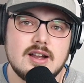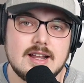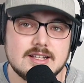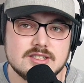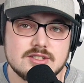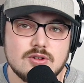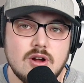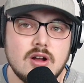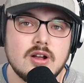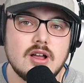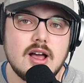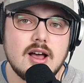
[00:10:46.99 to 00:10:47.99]
like
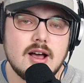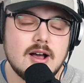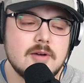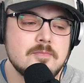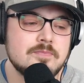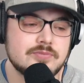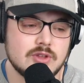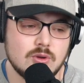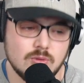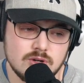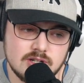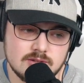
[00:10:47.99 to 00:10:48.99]
strong
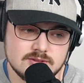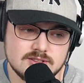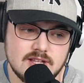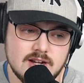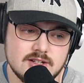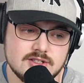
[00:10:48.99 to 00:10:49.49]
chord tones there.